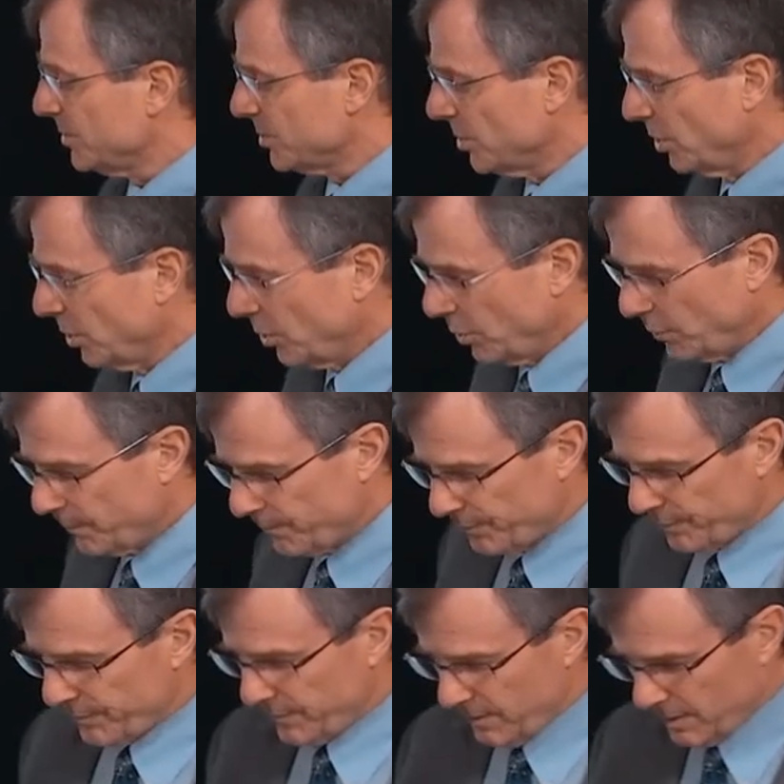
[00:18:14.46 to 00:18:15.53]
so
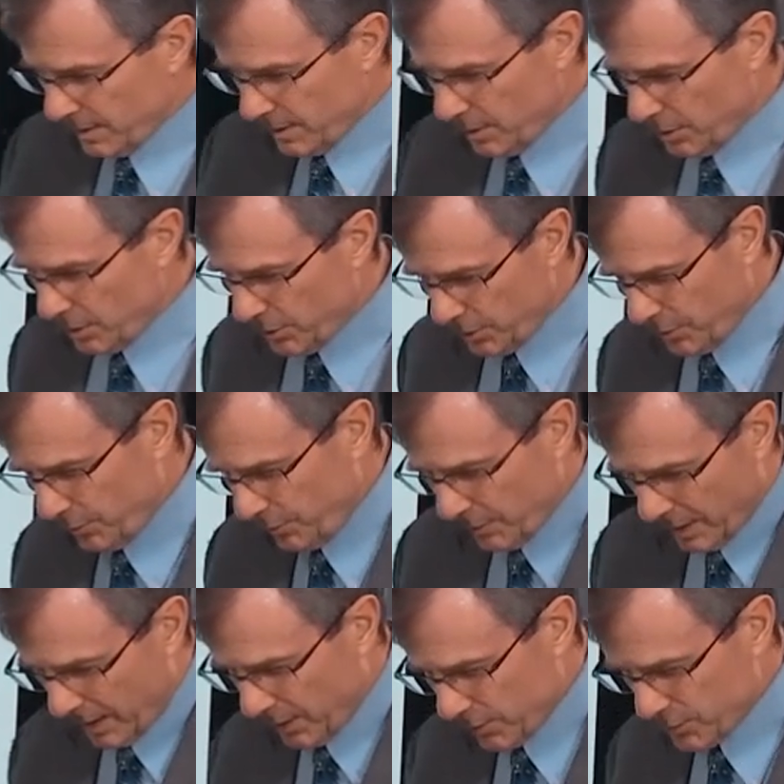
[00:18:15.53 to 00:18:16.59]
you, you
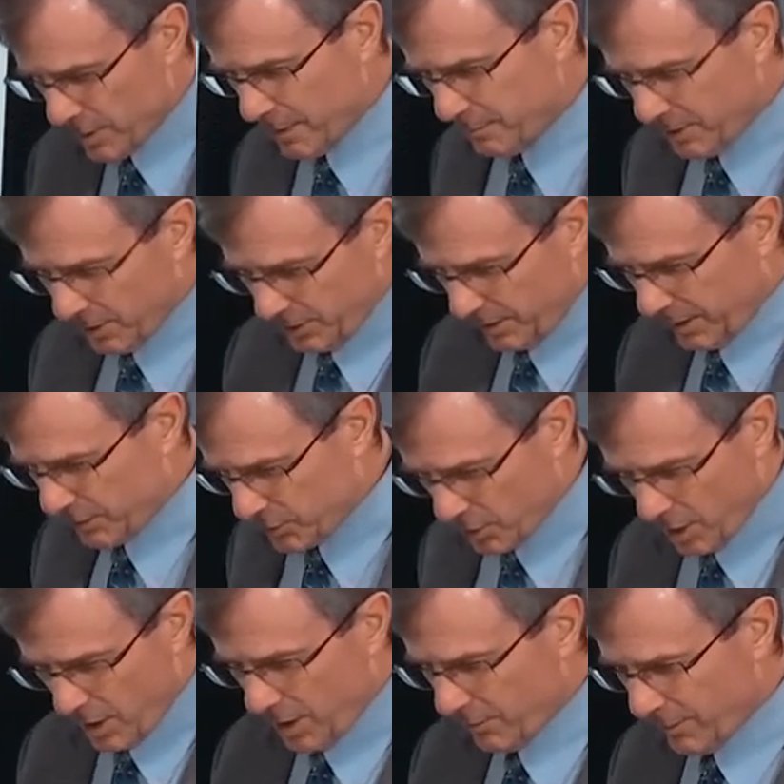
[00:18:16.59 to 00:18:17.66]
get on a treadmill, you get your
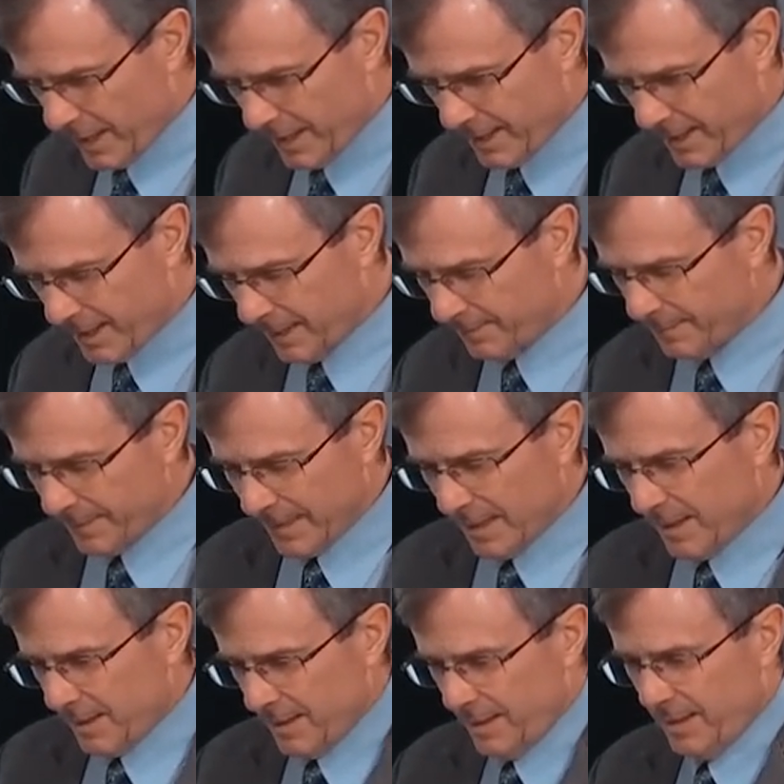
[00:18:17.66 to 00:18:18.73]
heart rate up,
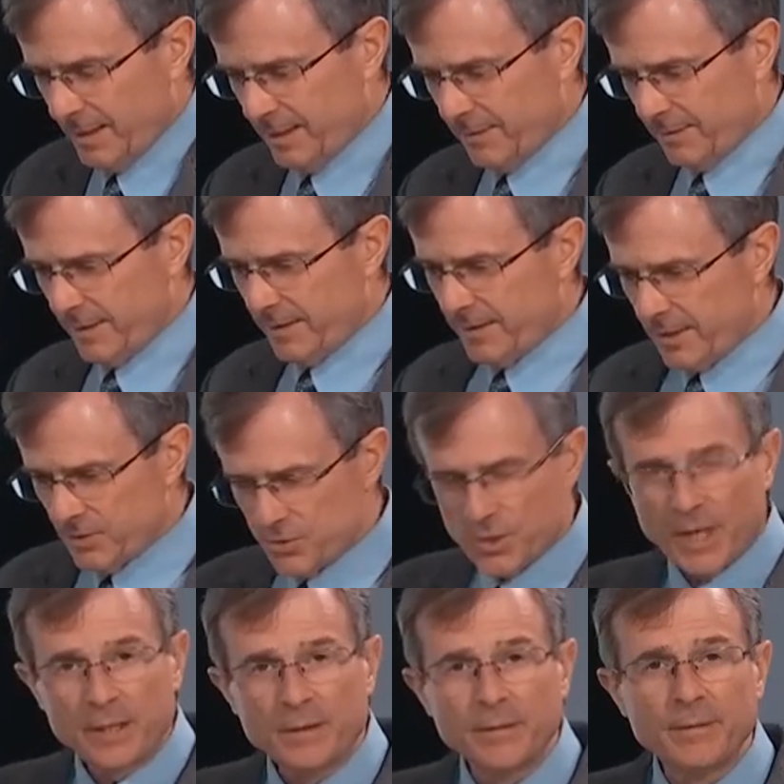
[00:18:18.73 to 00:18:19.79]
and then they
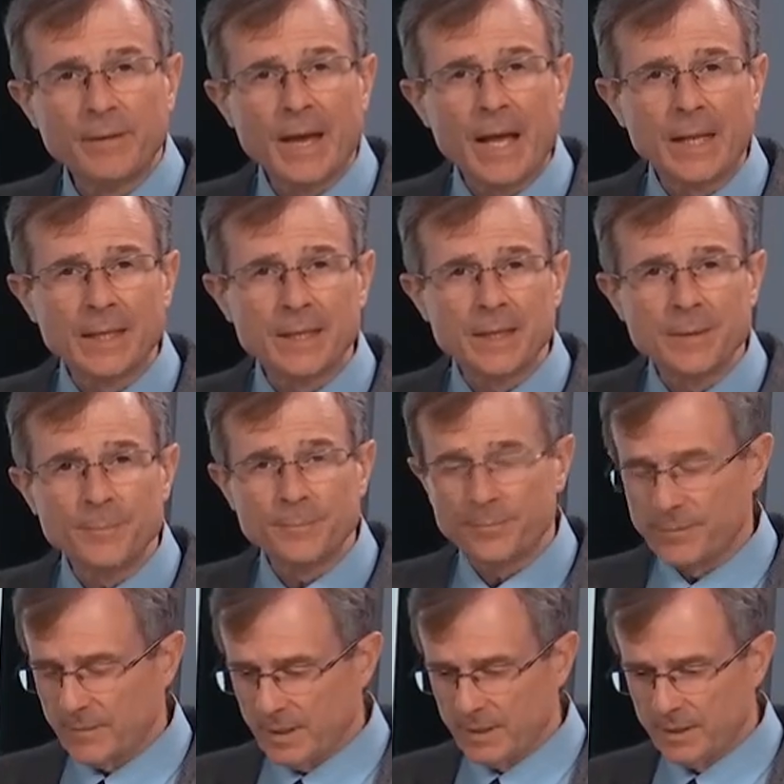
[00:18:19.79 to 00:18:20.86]
inject the thallium
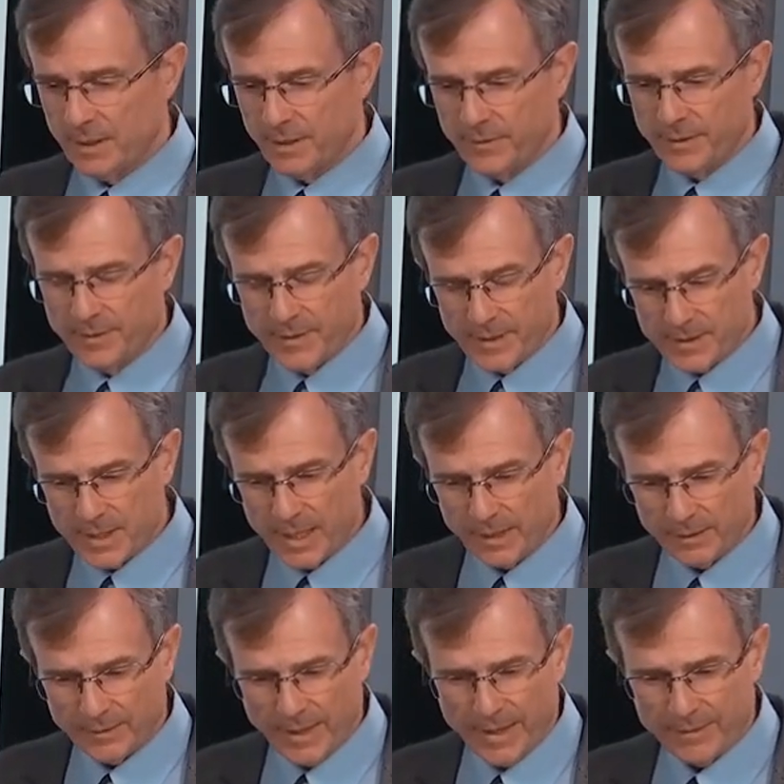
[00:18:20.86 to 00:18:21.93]
in there, and then they take
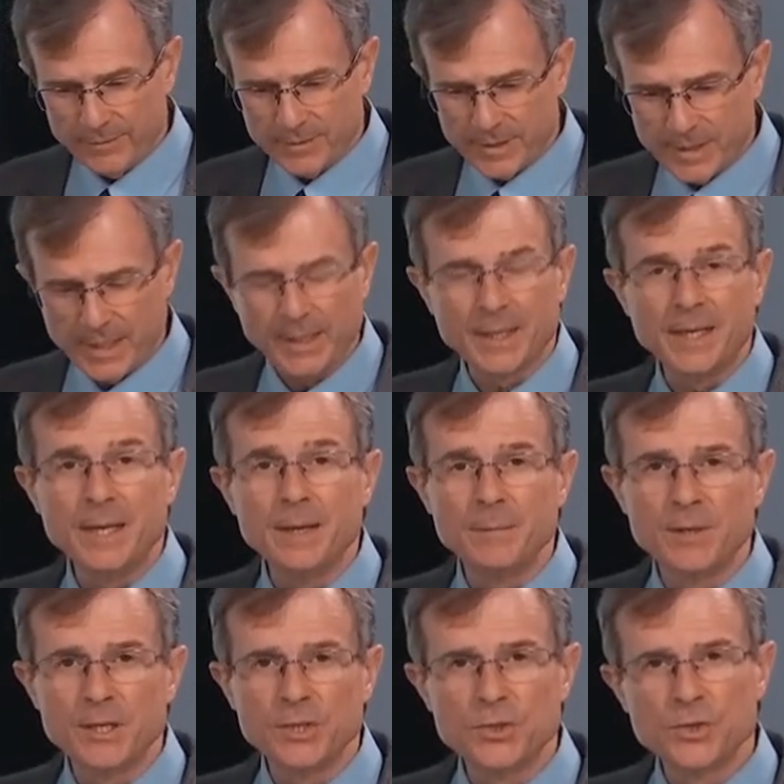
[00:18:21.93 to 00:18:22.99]
they have to take an
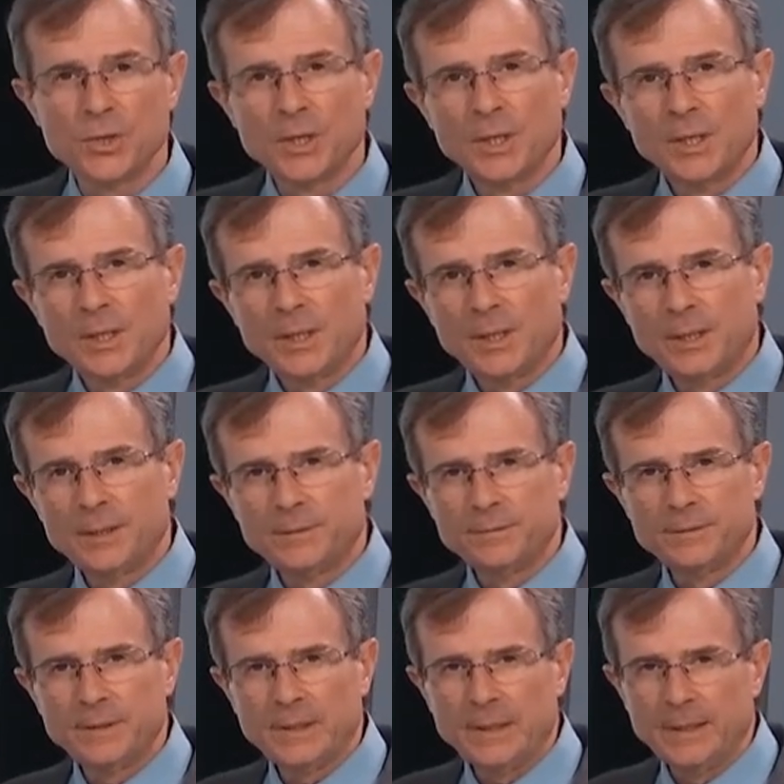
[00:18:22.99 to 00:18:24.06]
image of
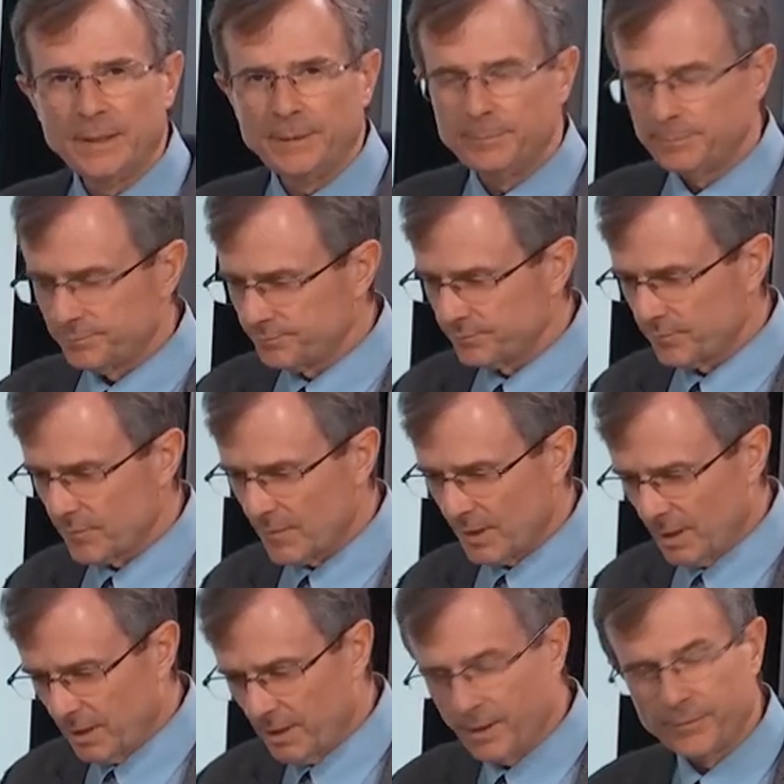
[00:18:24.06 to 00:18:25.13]
the
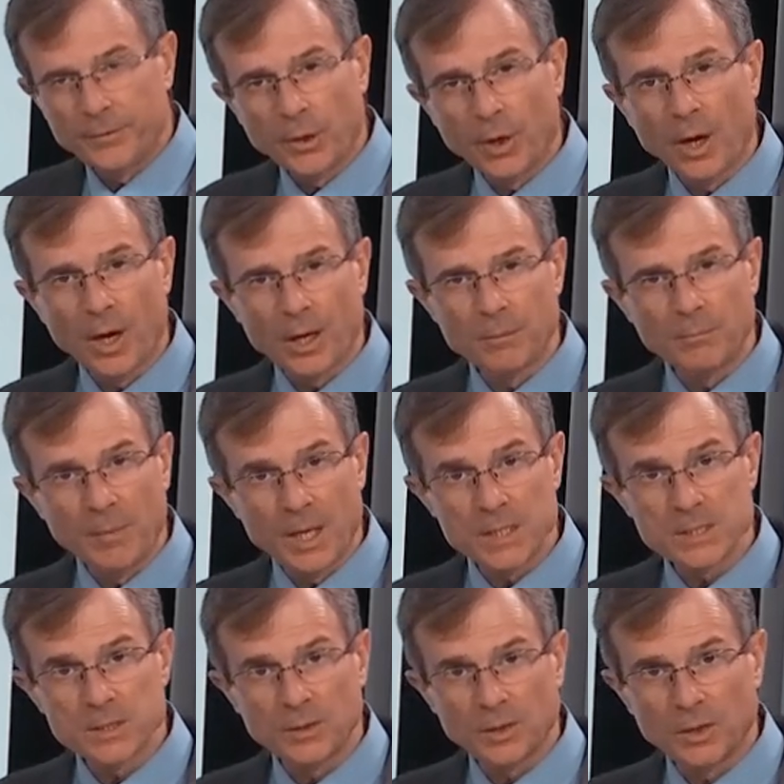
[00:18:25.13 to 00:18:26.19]
uh, of your heart
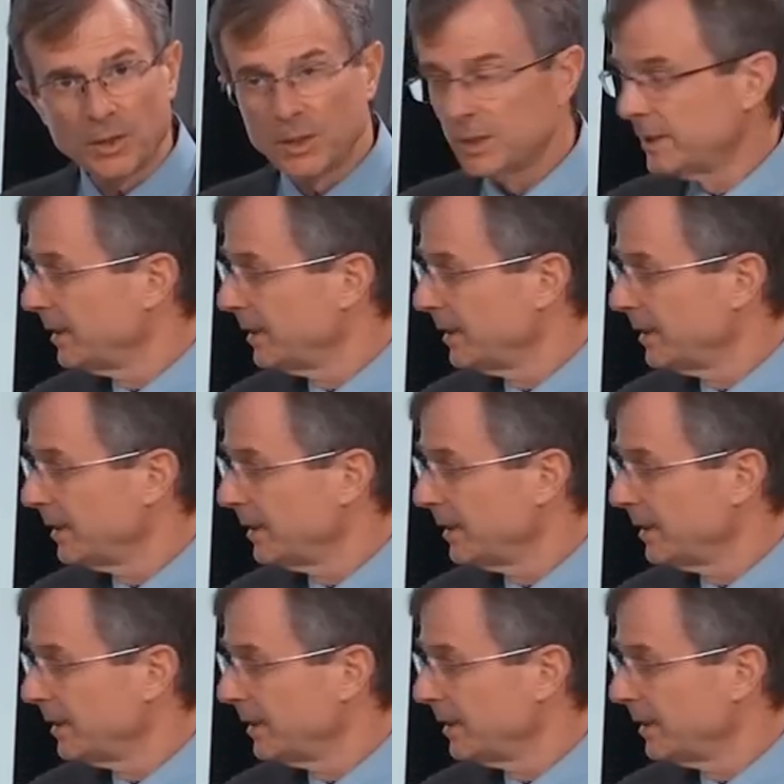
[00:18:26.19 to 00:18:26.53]
muscle,